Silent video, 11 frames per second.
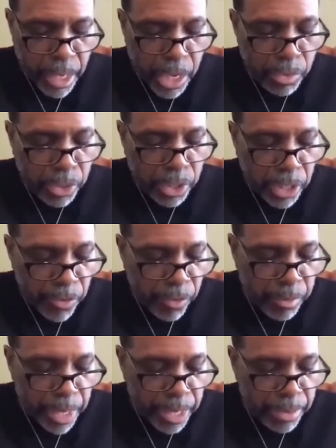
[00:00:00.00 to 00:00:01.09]
He will
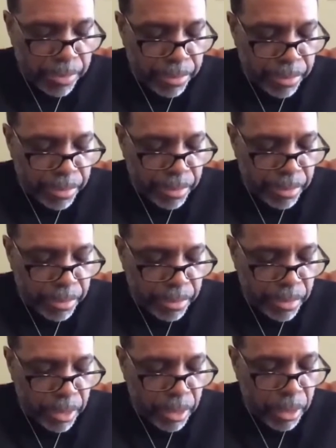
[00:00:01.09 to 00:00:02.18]
deliver me
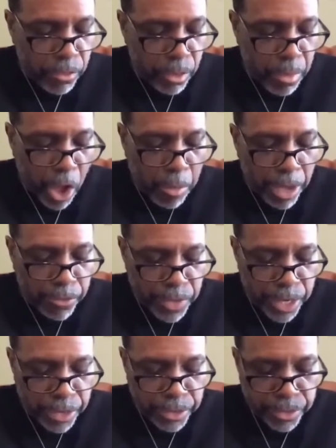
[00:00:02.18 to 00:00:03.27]
from all my
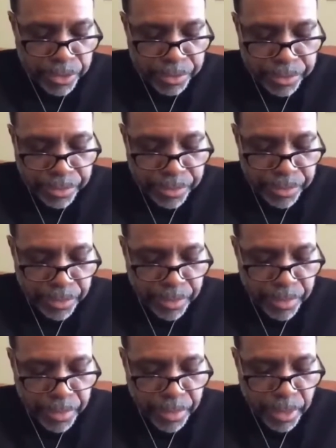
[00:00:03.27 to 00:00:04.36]
fears,
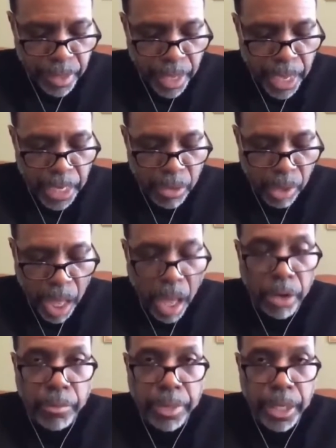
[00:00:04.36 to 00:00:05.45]
and he will
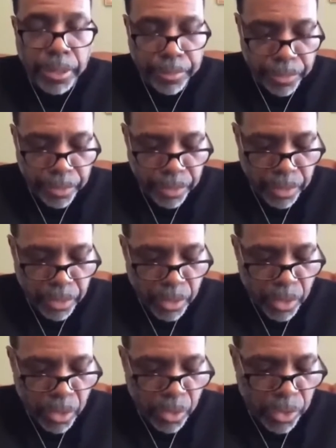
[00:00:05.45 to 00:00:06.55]
honor me
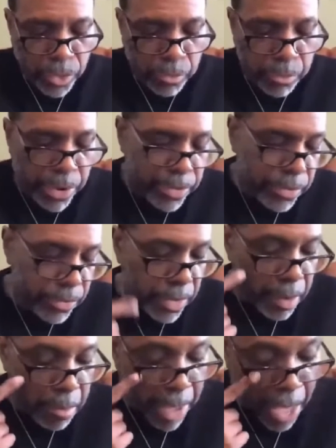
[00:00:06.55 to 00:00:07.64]
with his presence
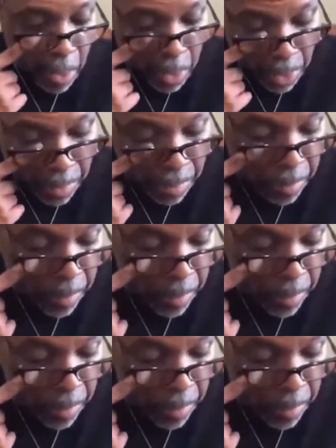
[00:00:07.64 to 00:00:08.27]
and power.